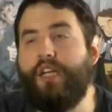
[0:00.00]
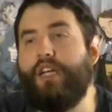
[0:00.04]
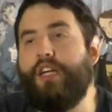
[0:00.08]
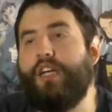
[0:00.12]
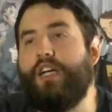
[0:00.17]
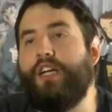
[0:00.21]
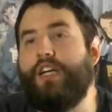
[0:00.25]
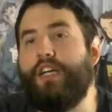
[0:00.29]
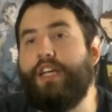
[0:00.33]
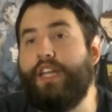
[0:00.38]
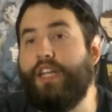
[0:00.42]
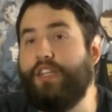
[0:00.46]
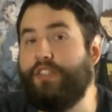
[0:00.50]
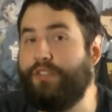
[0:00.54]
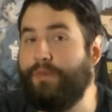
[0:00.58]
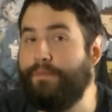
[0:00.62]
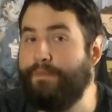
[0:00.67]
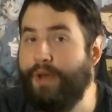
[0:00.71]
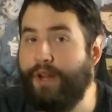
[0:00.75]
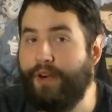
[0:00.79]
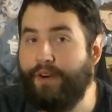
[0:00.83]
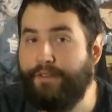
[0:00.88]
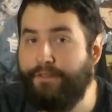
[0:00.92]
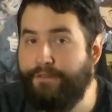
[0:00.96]
Uh, it has some
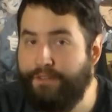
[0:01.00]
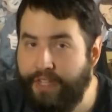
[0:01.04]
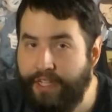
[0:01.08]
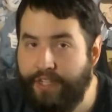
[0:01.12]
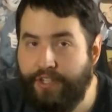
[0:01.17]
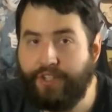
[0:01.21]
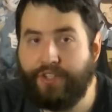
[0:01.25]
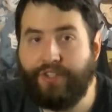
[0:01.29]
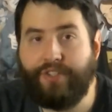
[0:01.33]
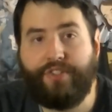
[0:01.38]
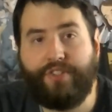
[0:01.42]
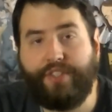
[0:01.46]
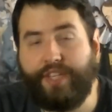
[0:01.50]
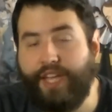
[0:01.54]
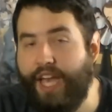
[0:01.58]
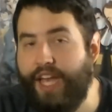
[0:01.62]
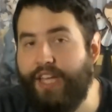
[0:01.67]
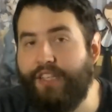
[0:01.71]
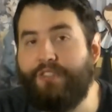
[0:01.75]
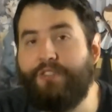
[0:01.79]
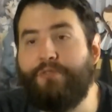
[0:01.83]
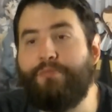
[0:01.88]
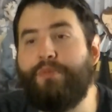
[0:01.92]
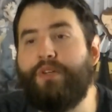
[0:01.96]
better features,
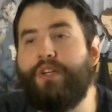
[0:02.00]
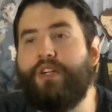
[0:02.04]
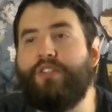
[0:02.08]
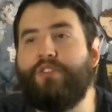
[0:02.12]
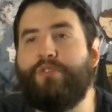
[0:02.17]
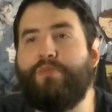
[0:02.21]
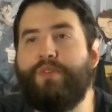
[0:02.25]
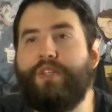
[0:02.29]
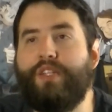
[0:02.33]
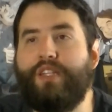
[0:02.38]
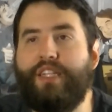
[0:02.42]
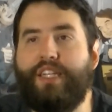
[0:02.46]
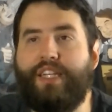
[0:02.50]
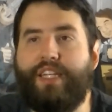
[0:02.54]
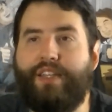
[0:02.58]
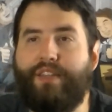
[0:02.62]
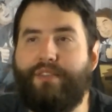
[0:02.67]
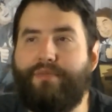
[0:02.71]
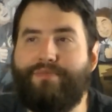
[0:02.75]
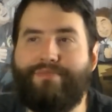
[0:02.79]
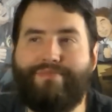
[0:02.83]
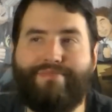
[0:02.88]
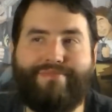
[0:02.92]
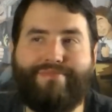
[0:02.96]
yes, but
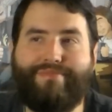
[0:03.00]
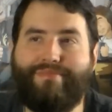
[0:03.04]
ultimately